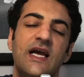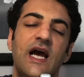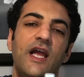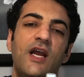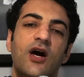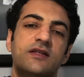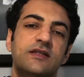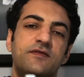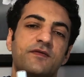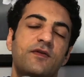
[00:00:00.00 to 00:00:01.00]
I got
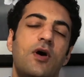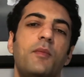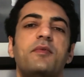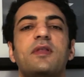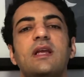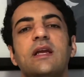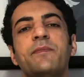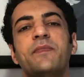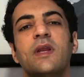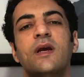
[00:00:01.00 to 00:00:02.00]
it from the
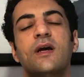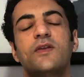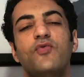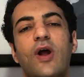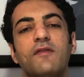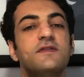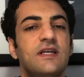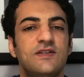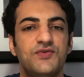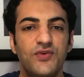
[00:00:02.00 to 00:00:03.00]
12
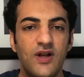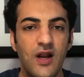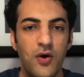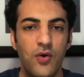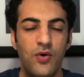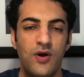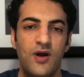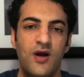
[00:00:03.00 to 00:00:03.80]
Days to Glow